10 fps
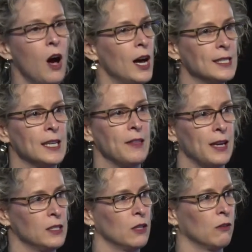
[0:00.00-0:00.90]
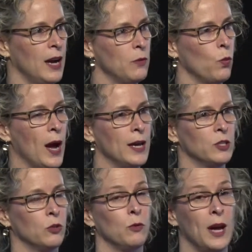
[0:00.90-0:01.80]
I see that as a great way
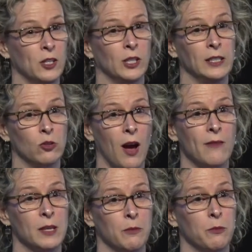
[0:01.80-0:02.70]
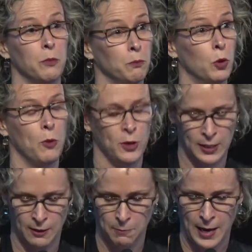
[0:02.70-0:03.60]
to actually drive some of the more
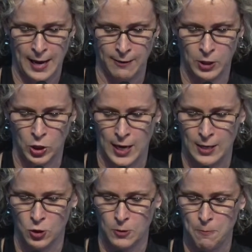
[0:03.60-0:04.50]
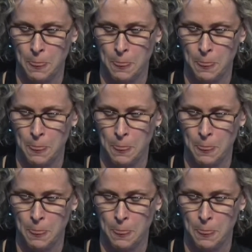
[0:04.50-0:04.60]
positive behaviour change.